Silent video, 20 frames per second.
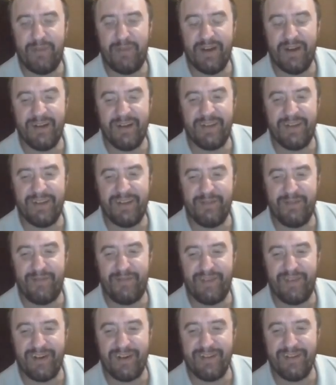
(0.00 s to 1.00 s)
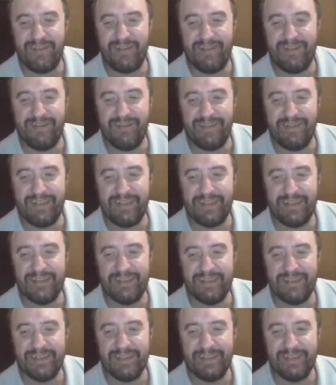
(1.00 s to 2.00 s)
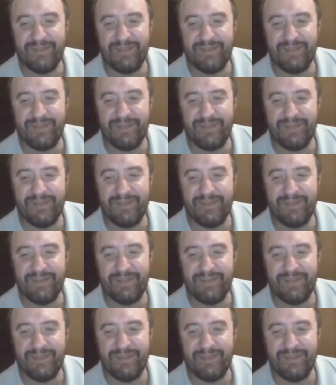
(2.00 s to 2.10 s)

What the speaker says: Punk in far too long.